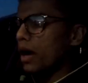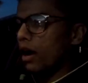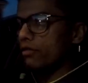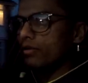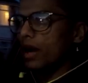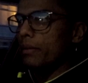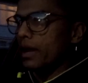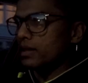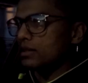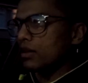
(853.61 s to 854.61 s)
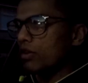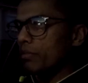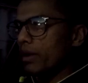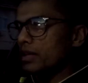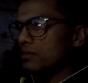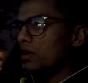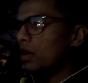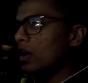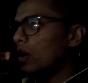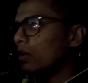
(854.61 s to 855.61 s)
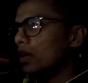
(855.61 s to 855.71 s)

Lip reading: I've got my Instagram page below.